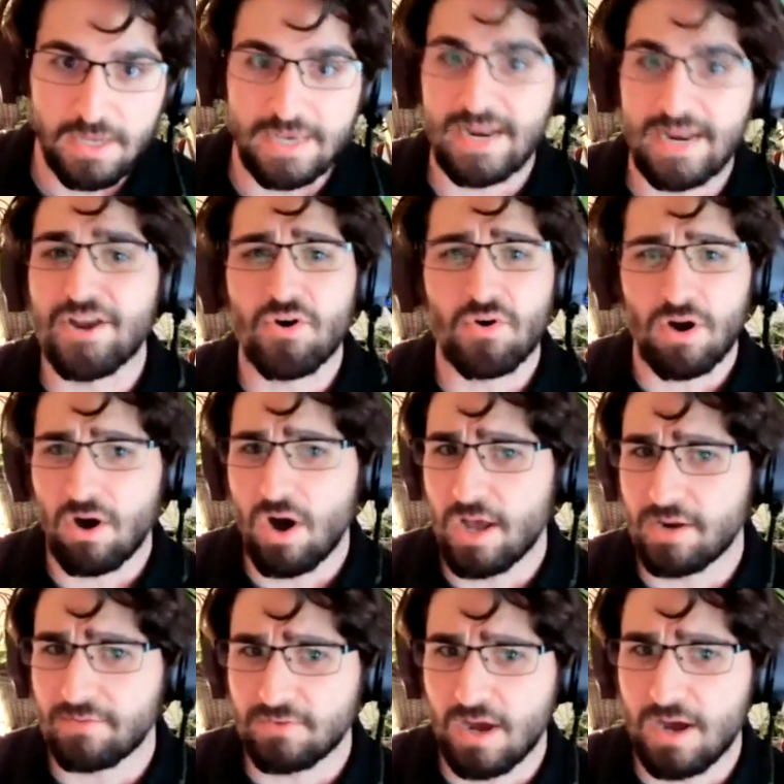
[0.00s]
And I know a
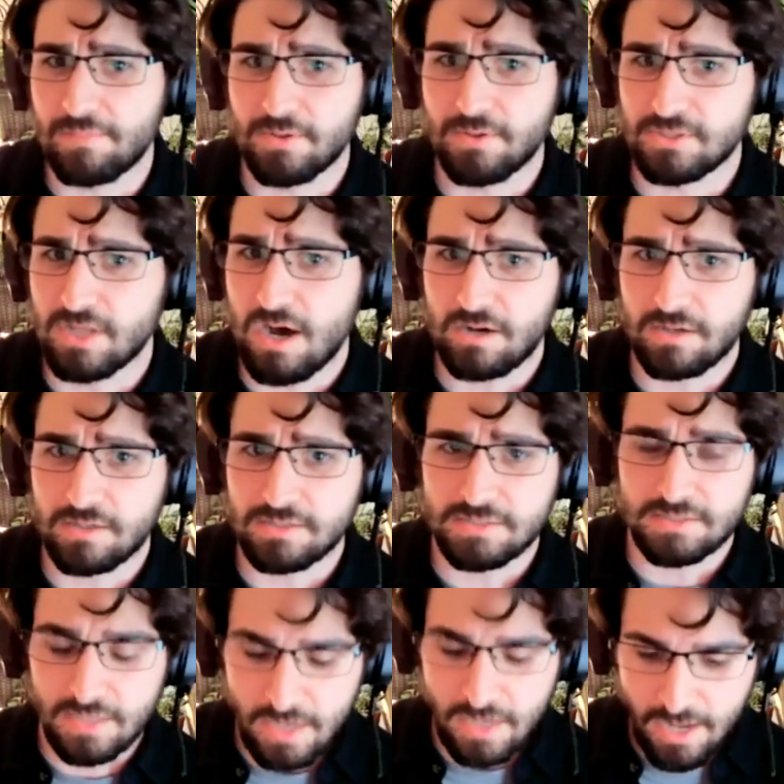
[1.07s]
lot of compost
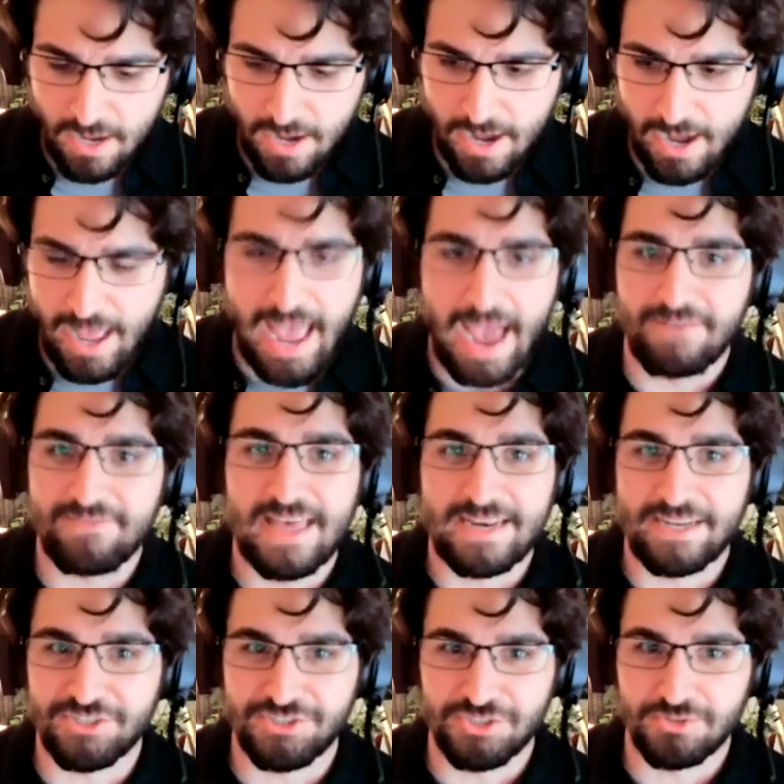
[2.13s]
haulers uh, have that
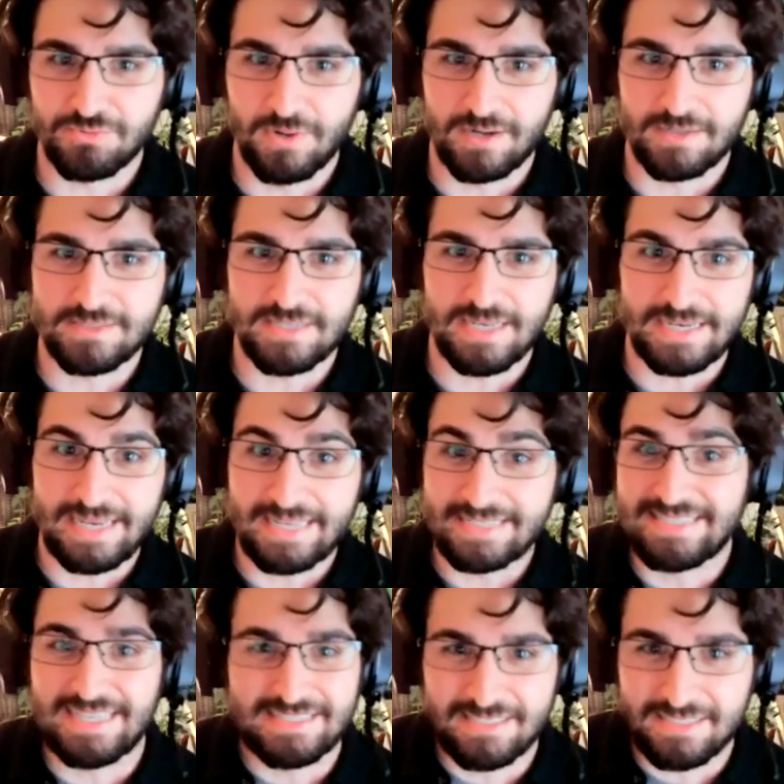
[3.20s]
issue where it's like it
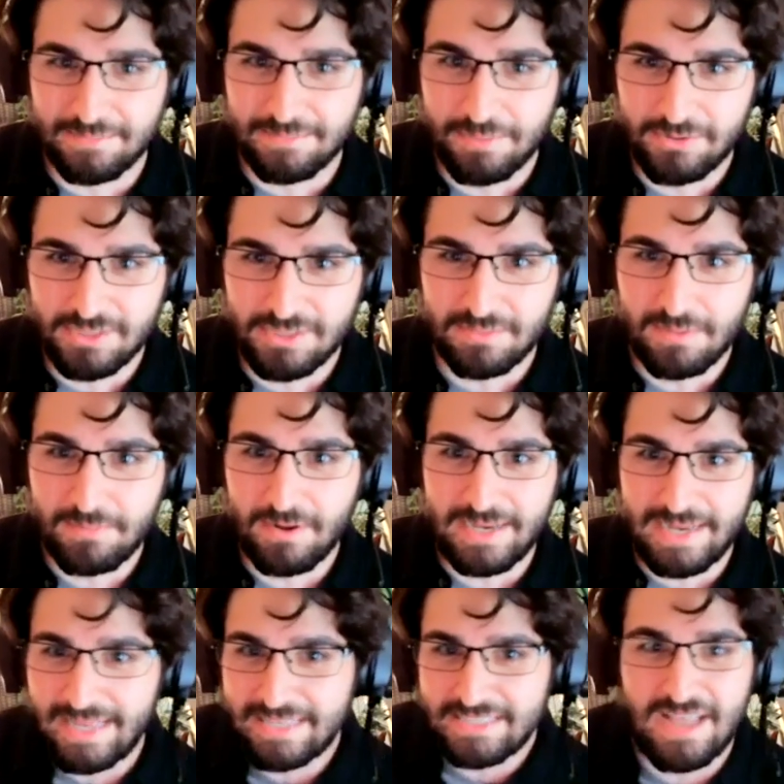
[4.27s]
says it's compostable, but
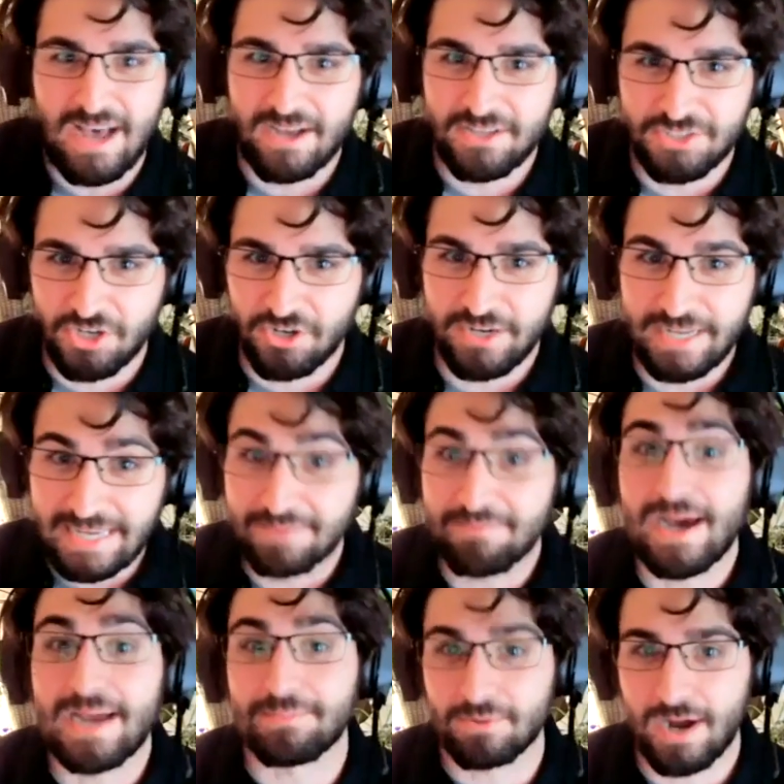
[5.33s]
like it's not turning in
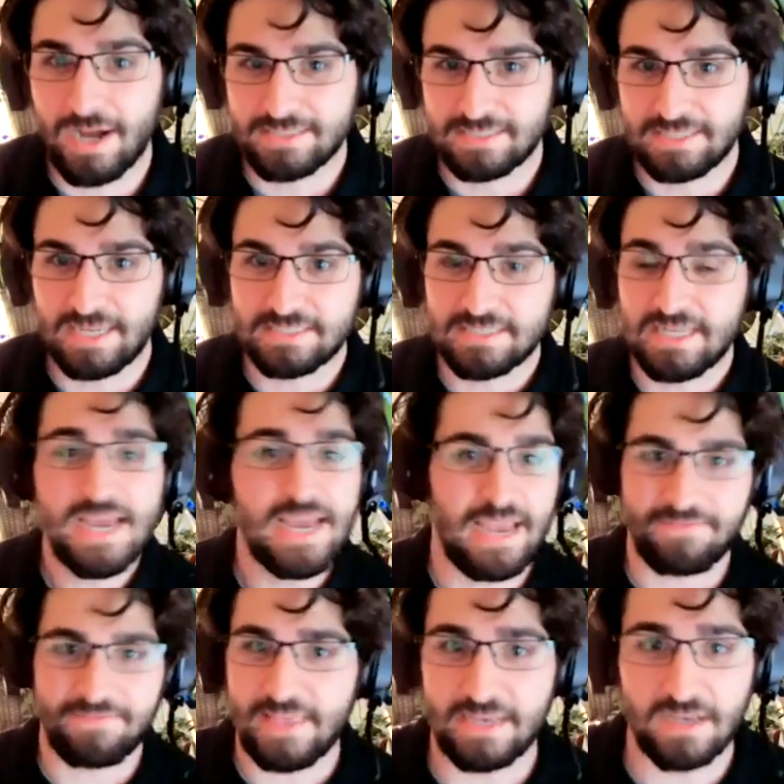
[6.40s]
my process.
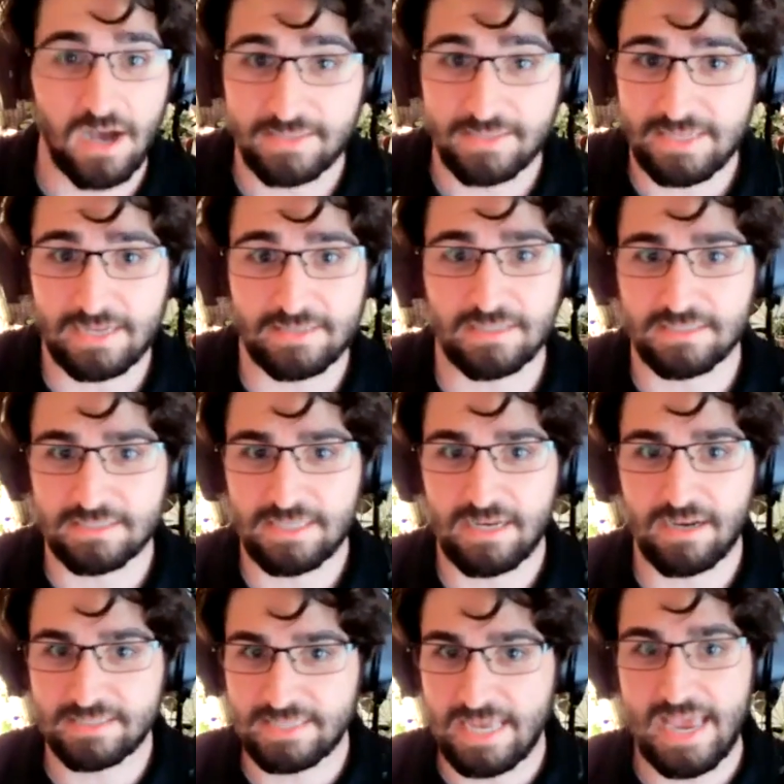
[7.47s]
If right. they contact us and
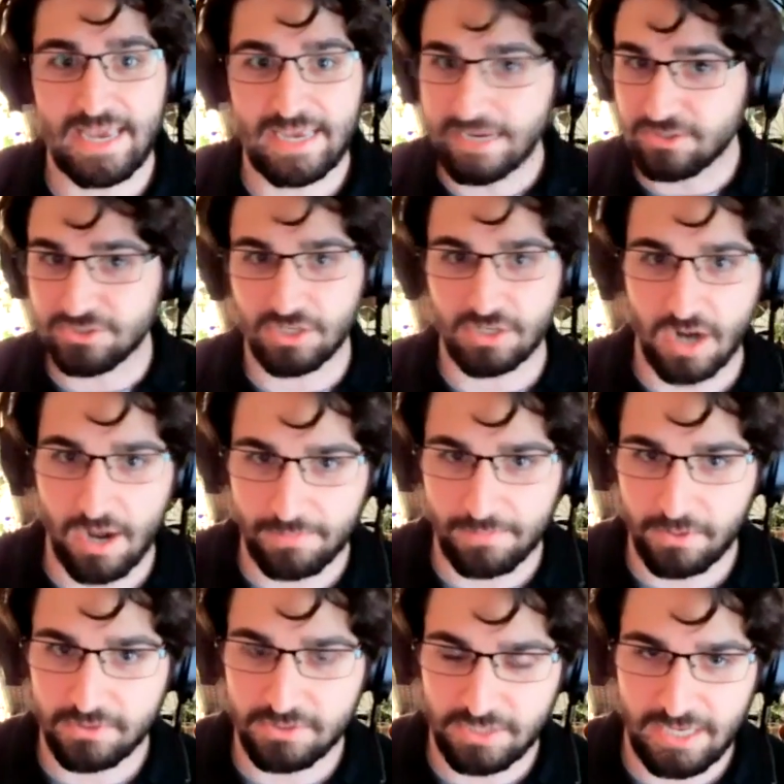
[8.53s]
tell us, hey, here's our
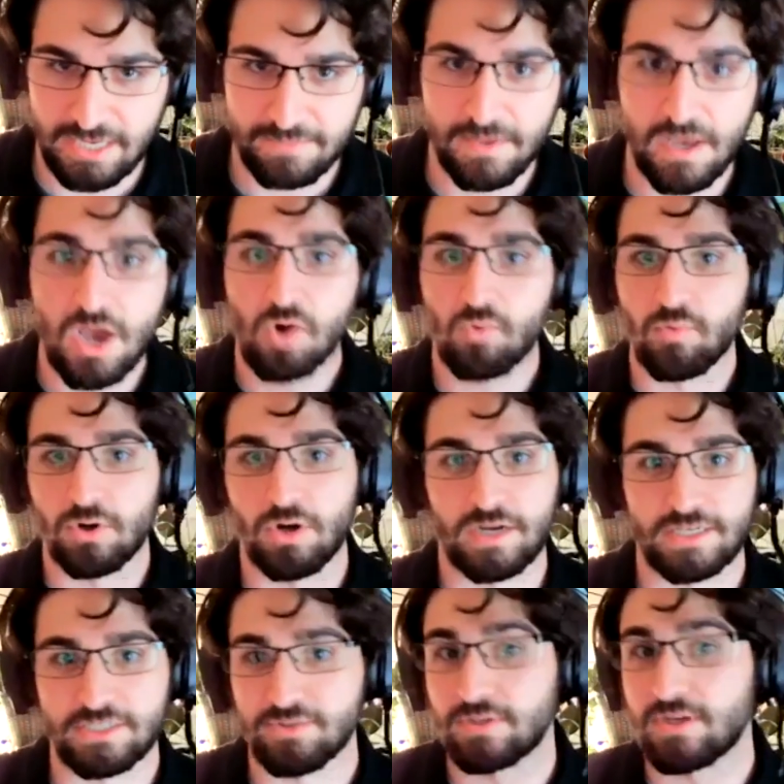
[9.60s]
compost scheme, we're
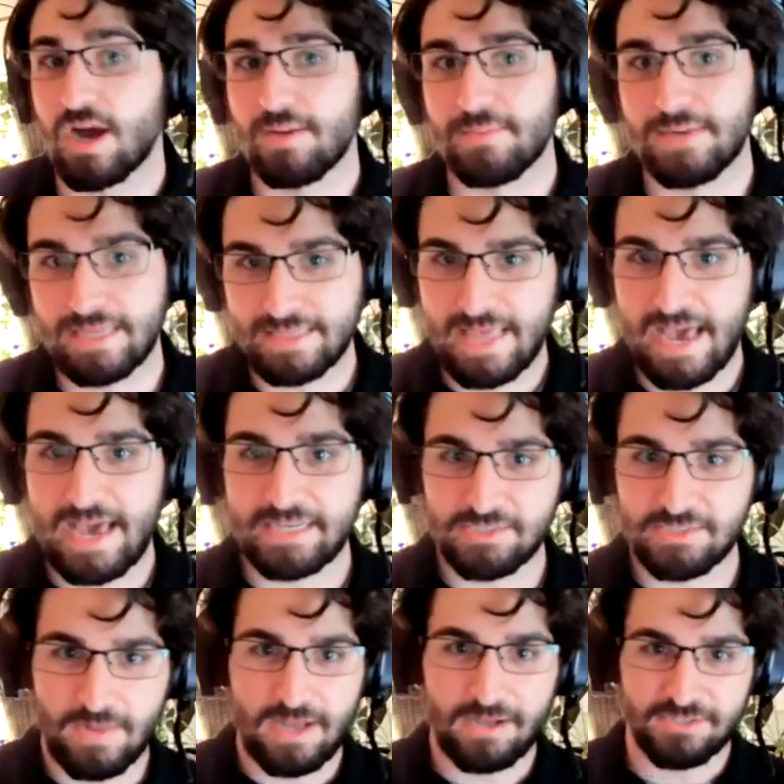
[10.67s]
looking to accommodate that as
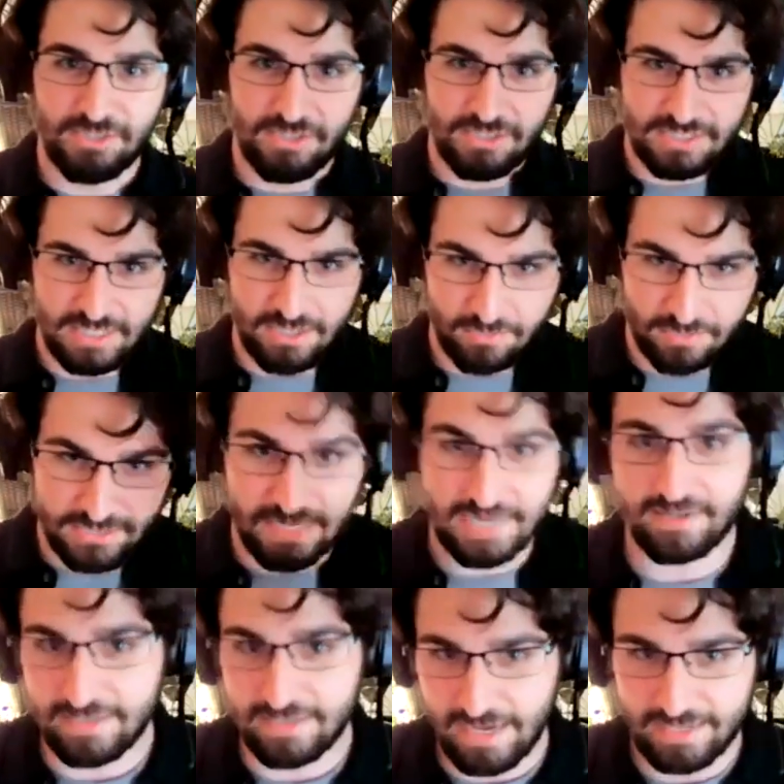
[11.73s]
well. So there's like a
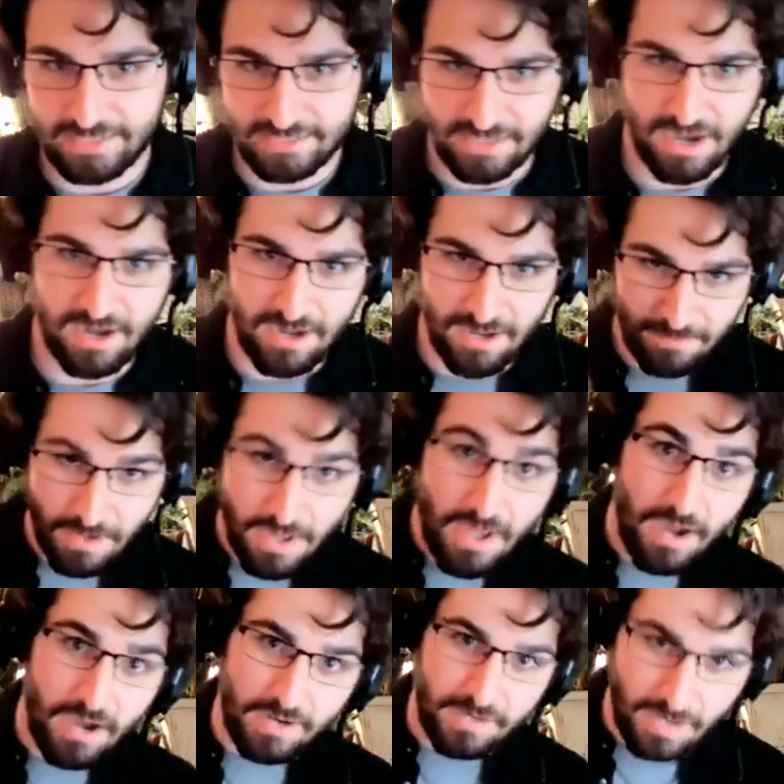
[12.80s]
recycling guidance column,
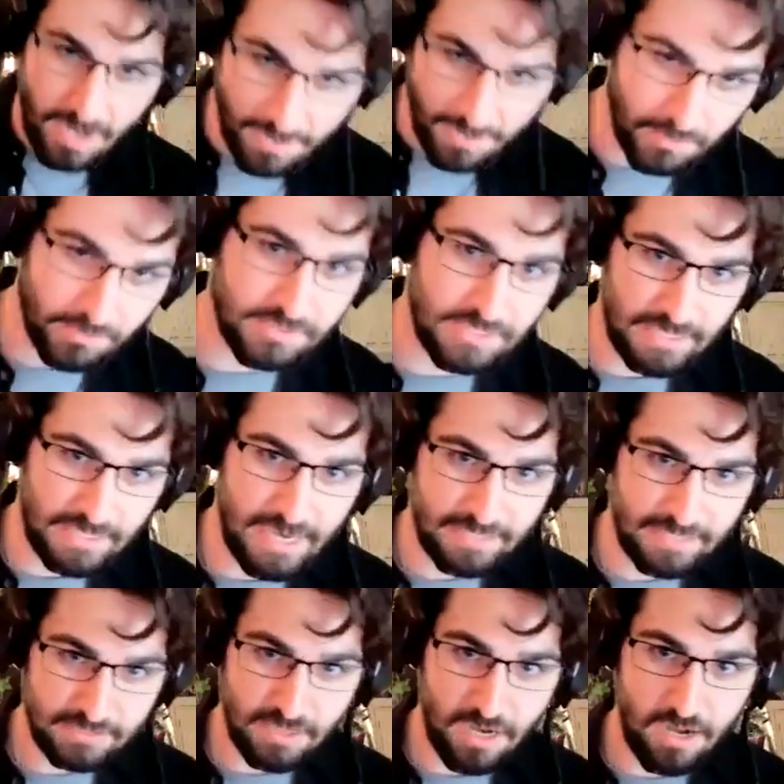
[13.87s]
a composting
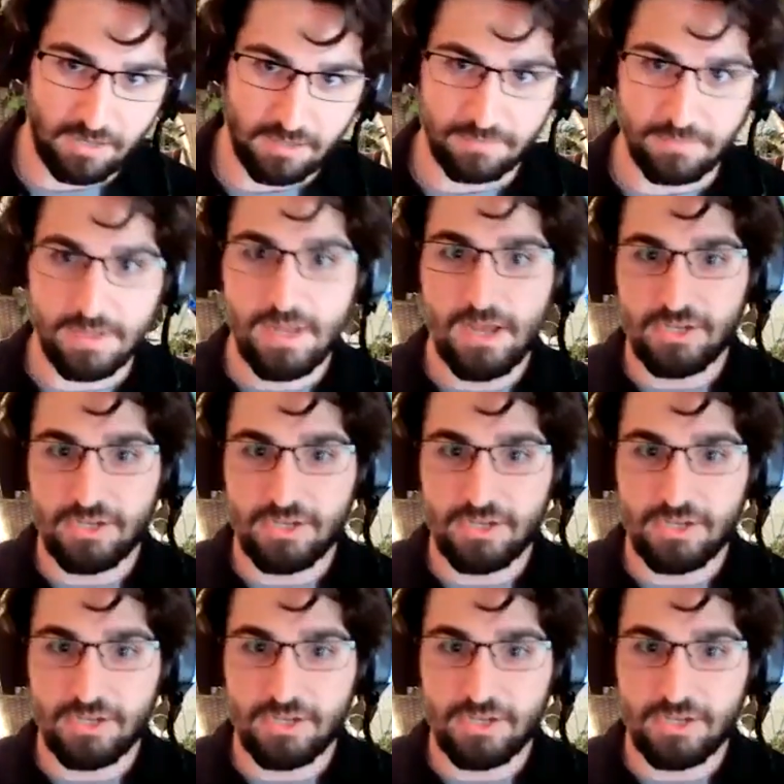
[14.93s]
guidance column.